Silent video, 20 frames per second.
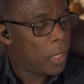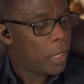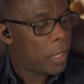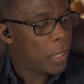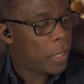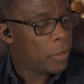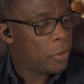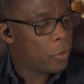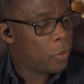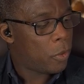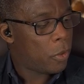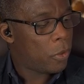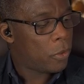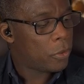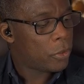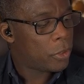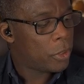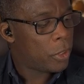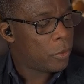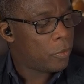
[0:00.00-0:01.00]
You
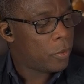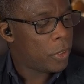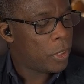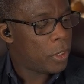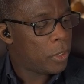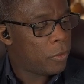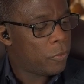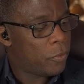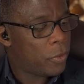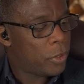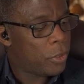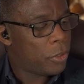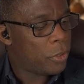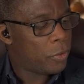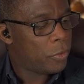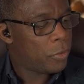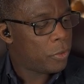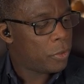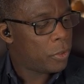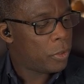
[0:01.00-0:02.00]
also need
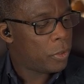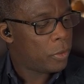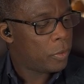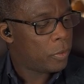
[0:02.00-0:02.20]
reduced,